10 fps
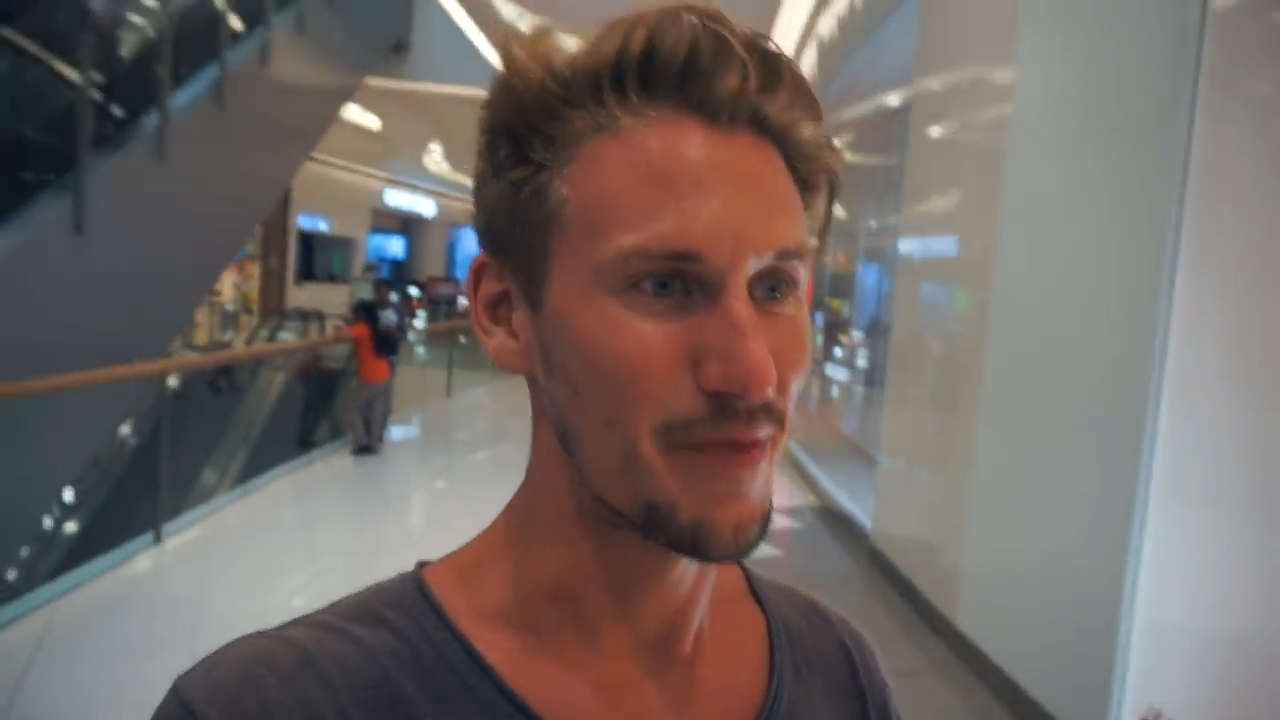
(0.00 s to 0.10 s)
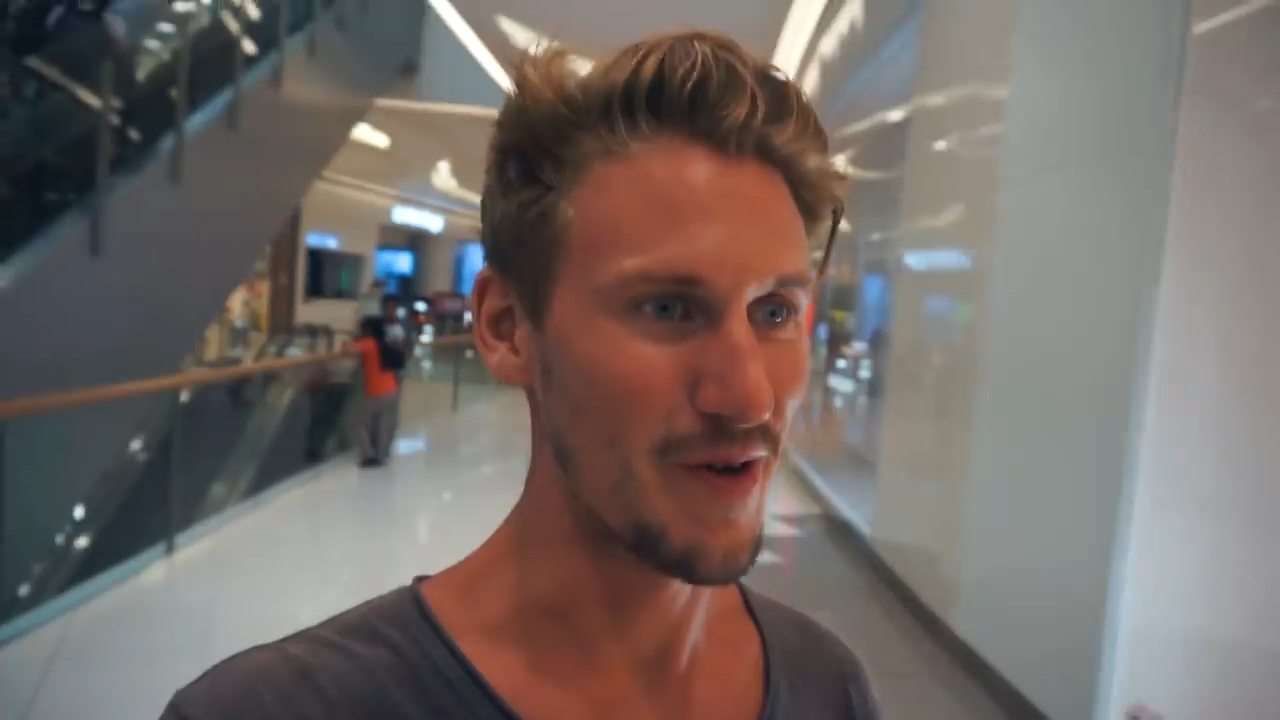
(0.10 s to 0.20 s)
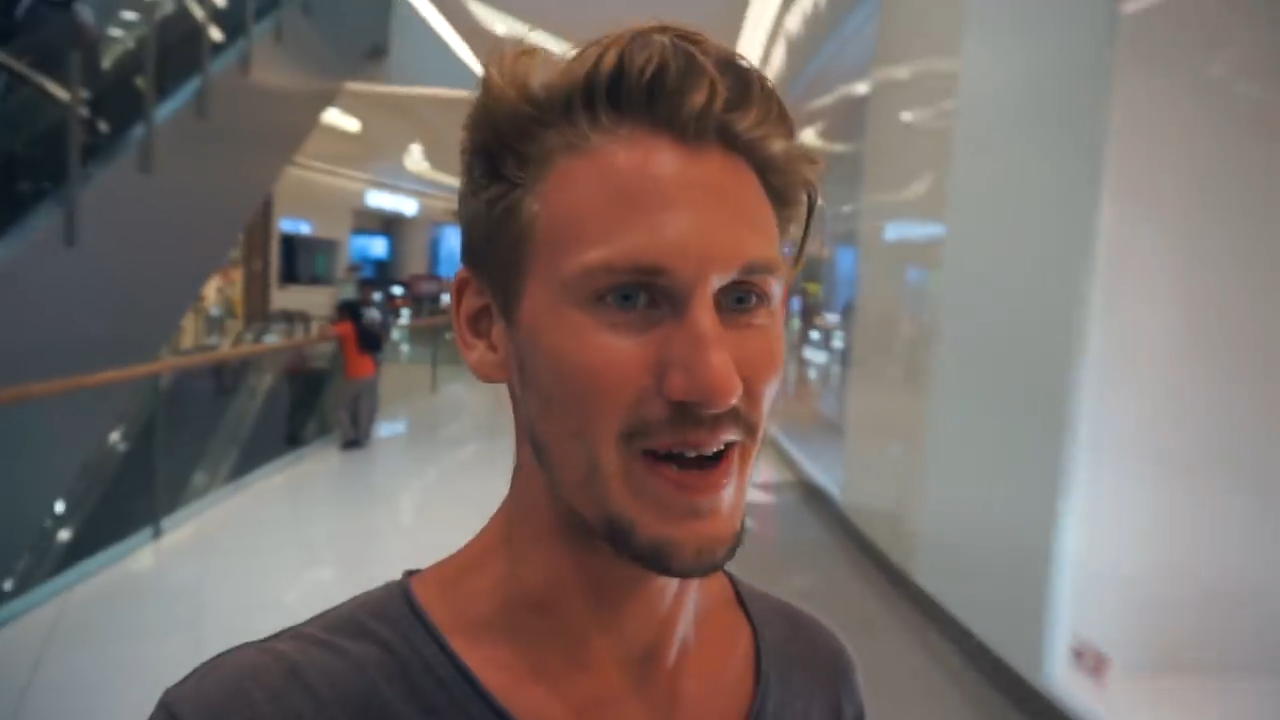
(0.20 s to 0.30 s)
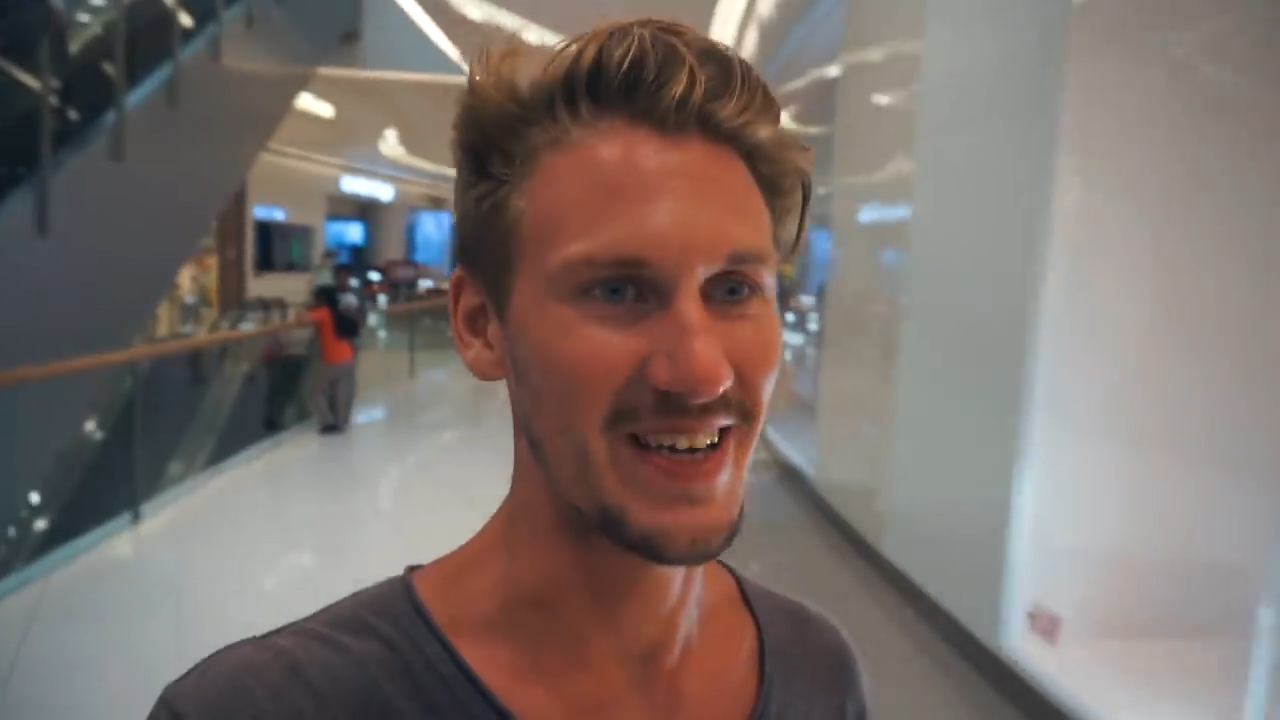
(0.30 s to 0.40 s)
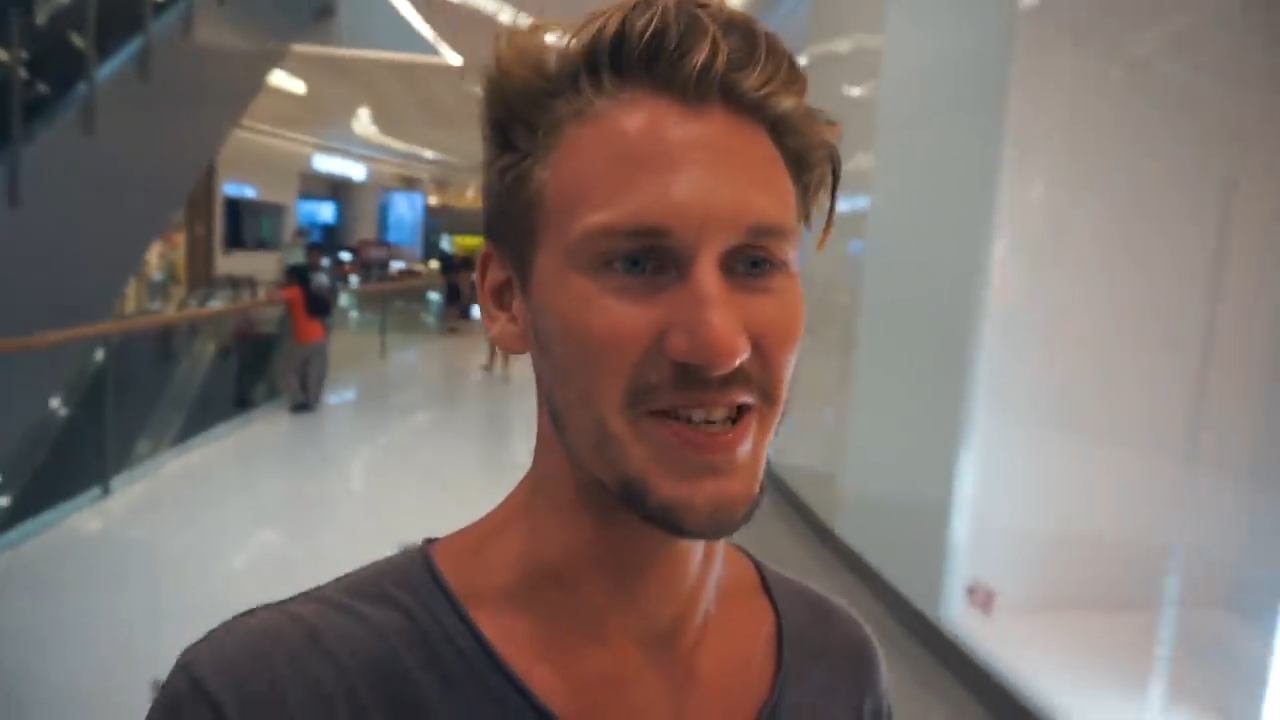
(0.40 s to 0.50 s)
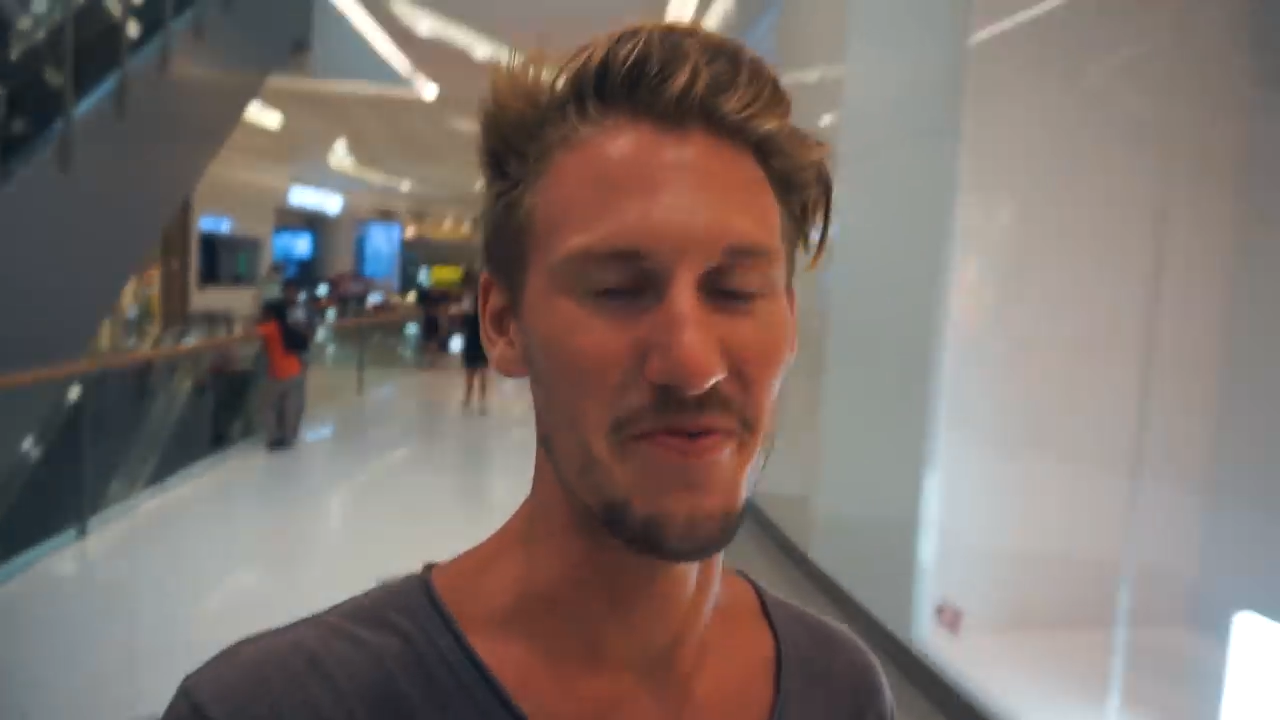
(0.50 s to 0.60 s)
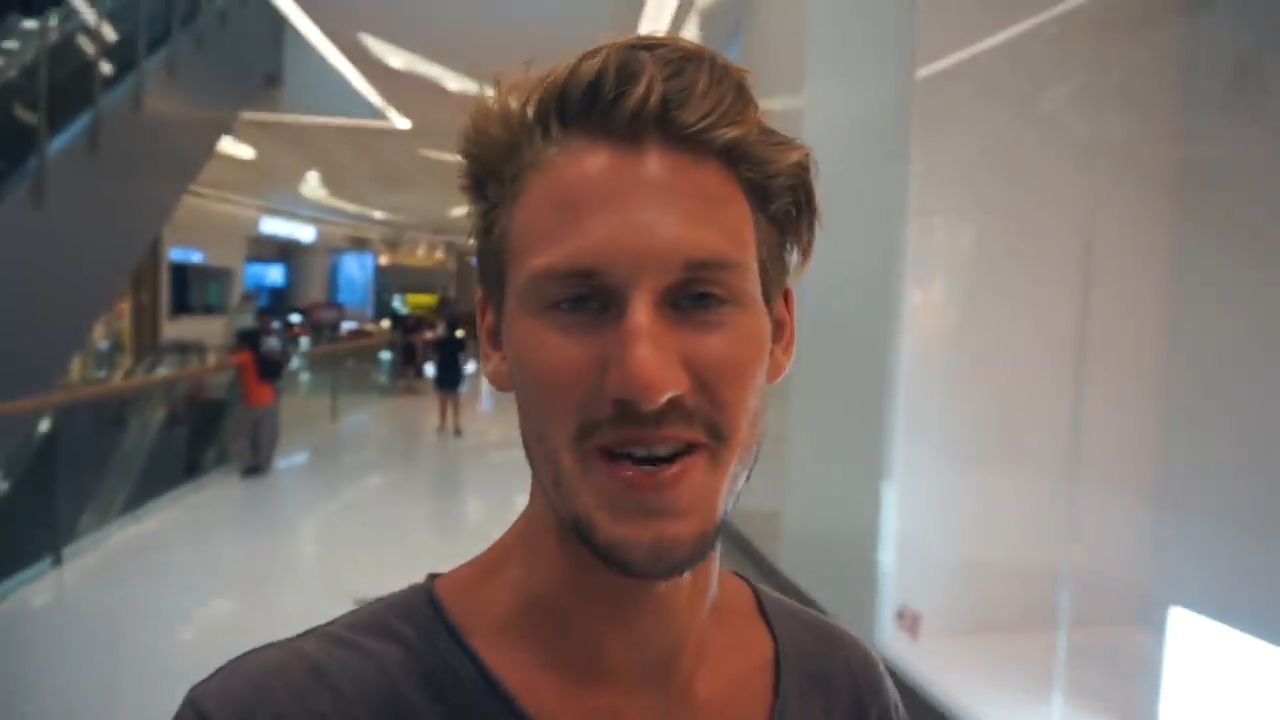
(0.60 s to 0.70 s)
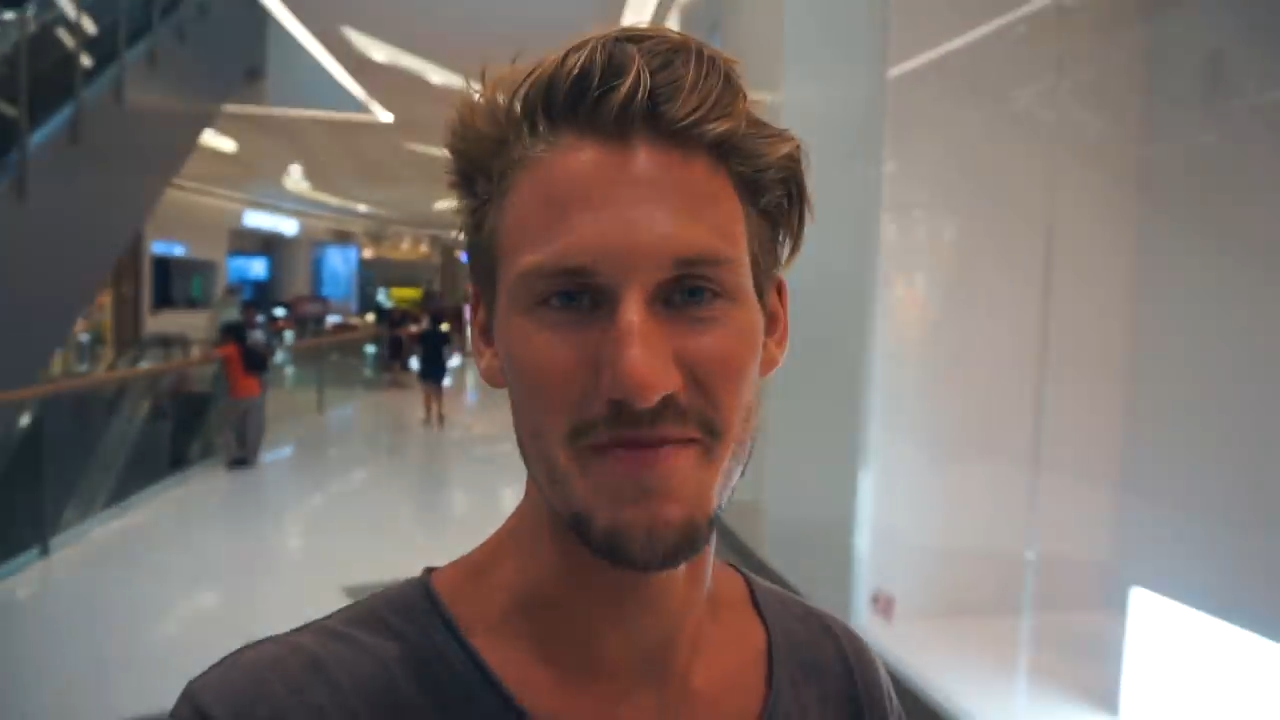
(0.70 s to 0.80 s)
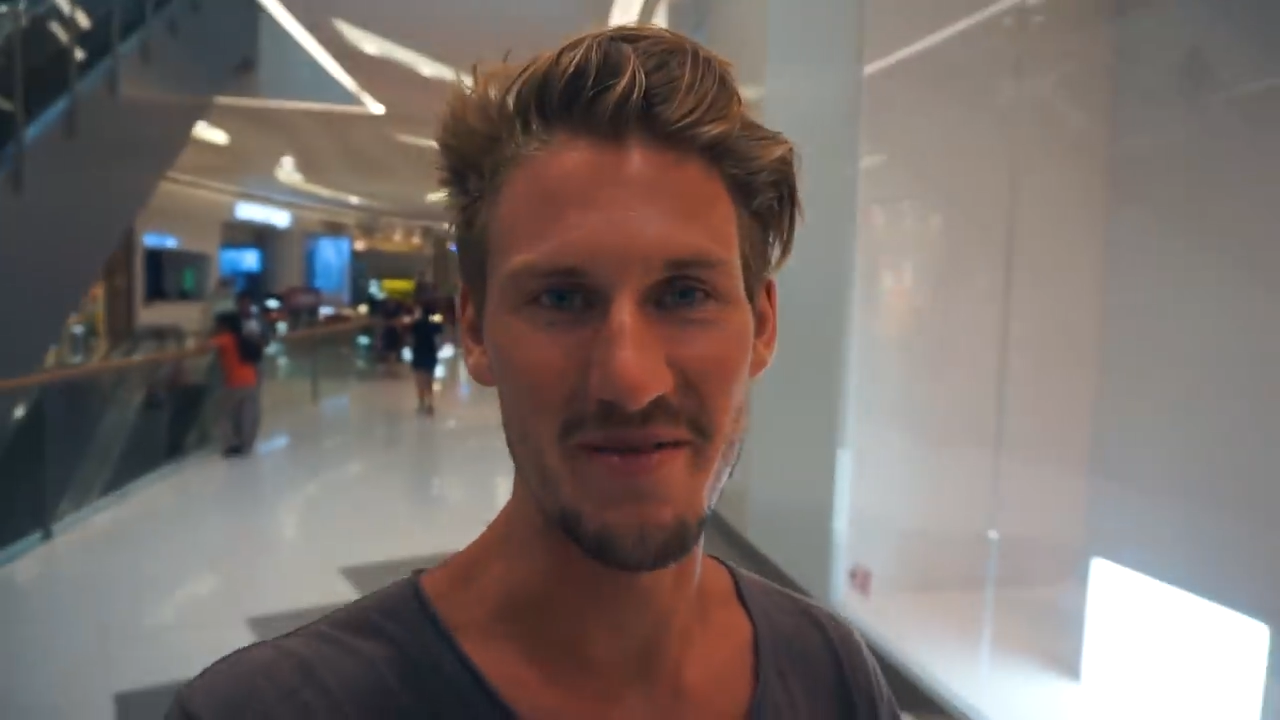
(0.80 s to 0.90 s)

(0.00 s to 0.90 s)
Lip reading: Brought back so many